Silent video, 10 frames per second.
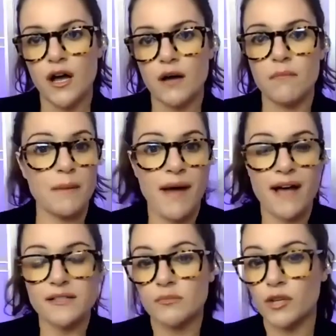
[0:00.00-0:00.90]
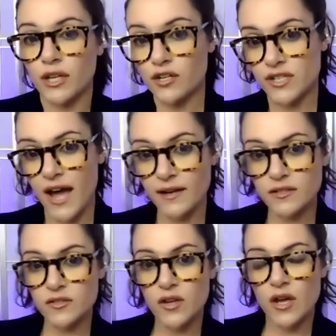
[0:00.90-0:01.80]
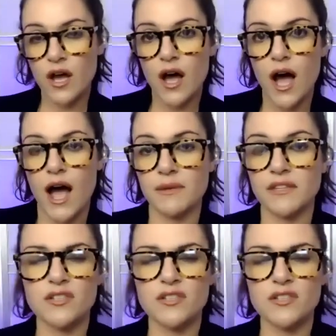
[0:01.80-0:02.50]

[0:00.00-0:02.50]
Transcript: might pass the billionaires tax. I mean,